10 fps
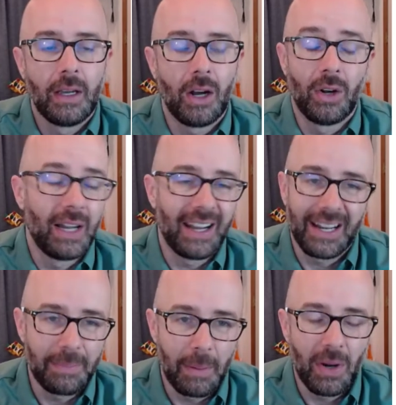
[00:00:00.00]
or not
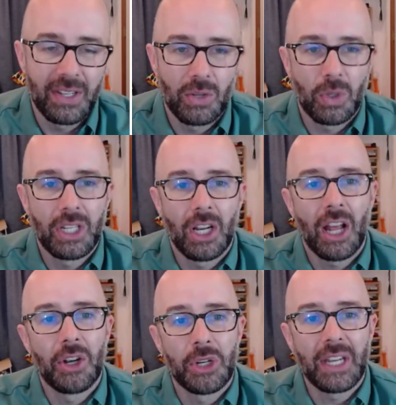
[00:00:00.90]
need to memorize. This is what you need to
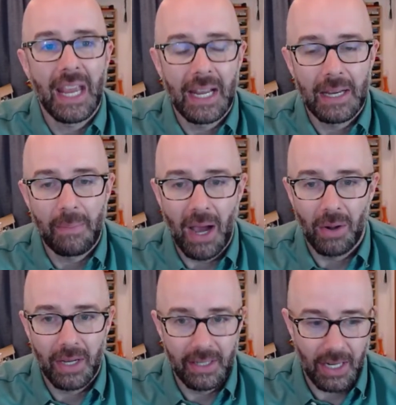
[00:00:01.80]
understand about
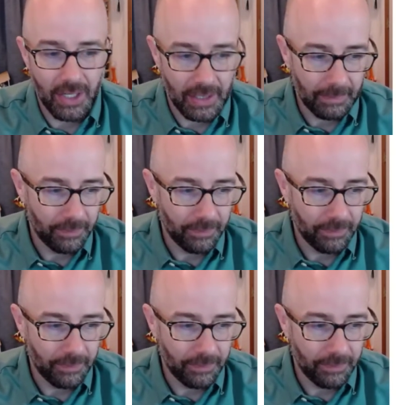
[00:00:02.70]
conduction.